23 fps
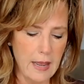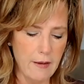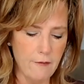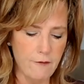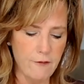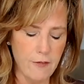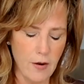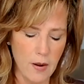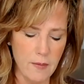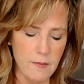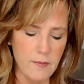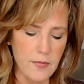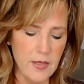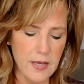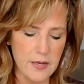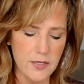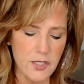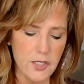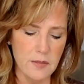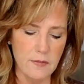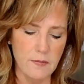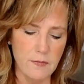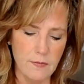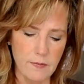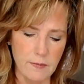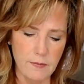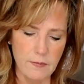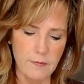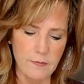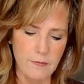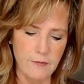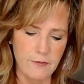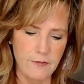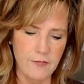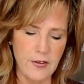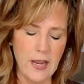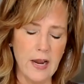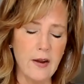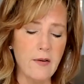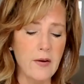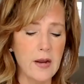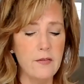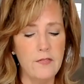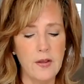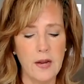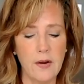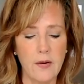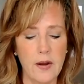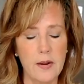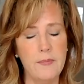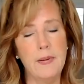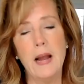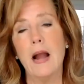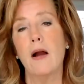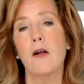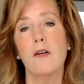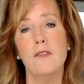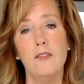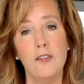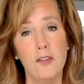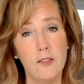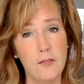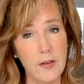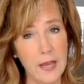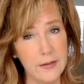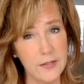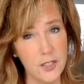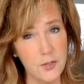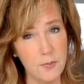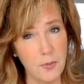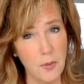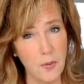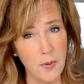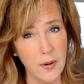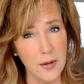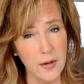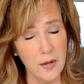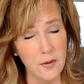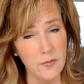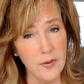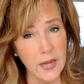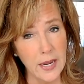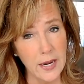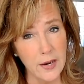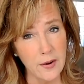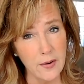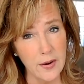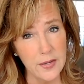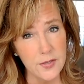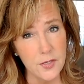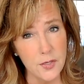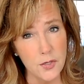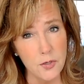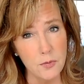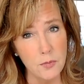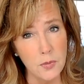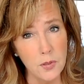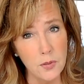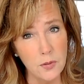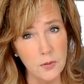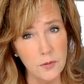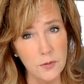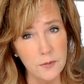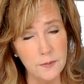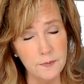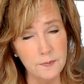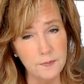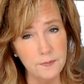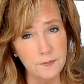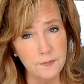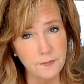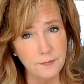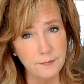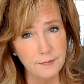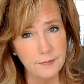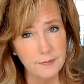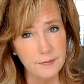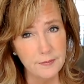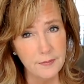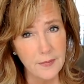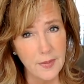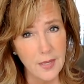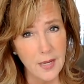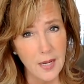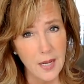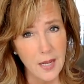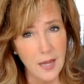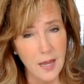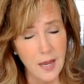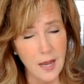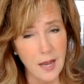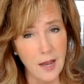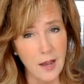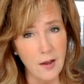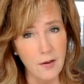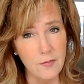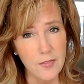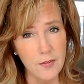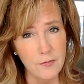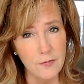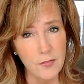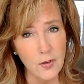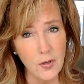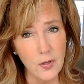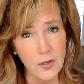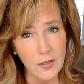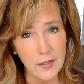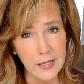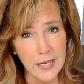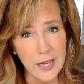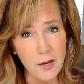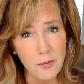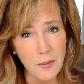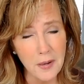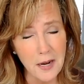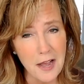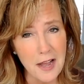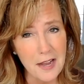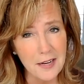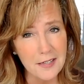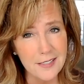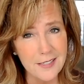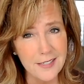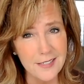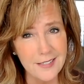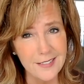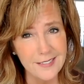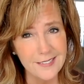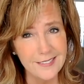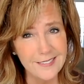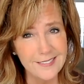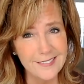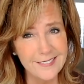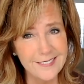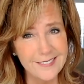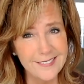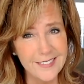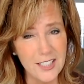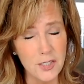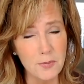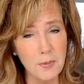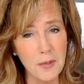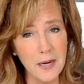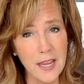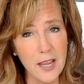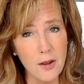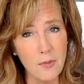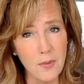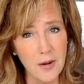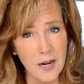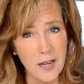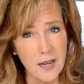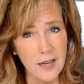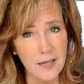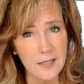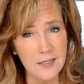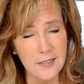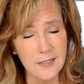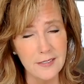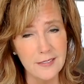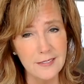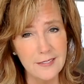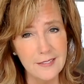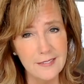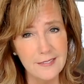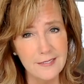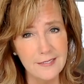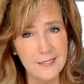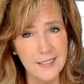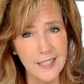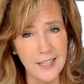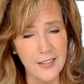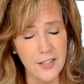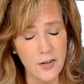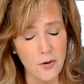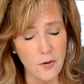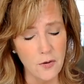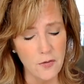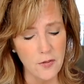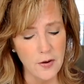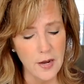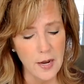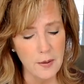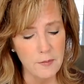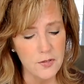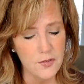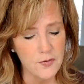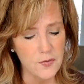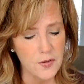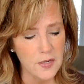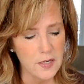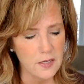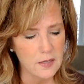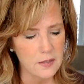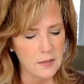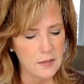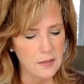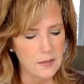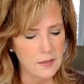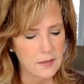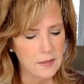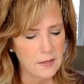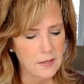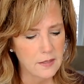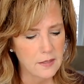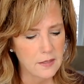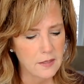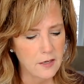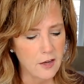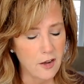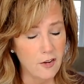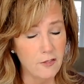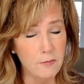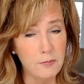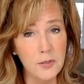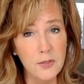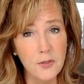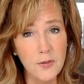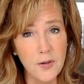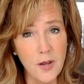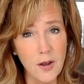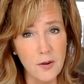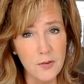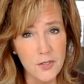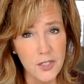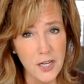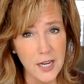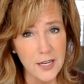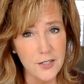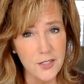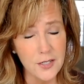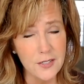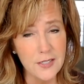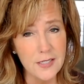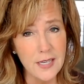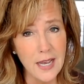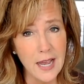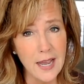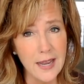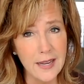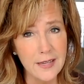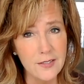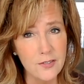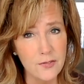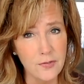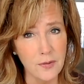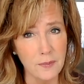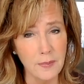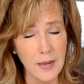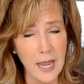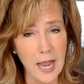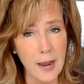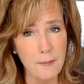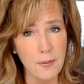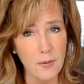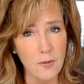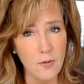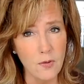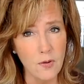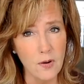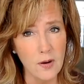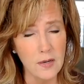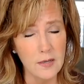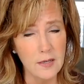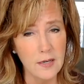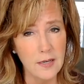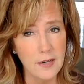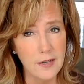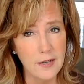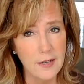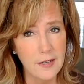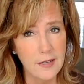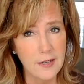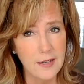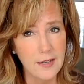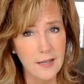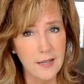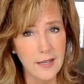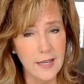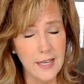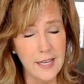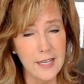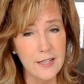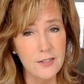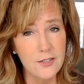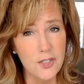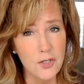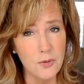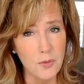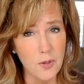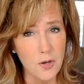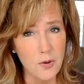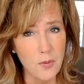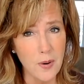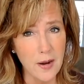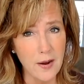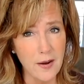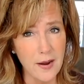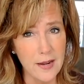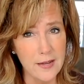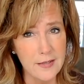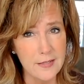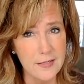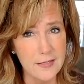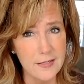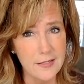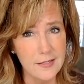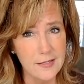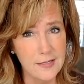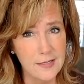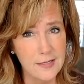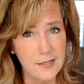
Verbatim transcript: from this very very powerful vantage point of aries new moon of the vernal equinox the spring equinox in the northern hemisphere of Pluto changing signs from Capricorn into Aquarius.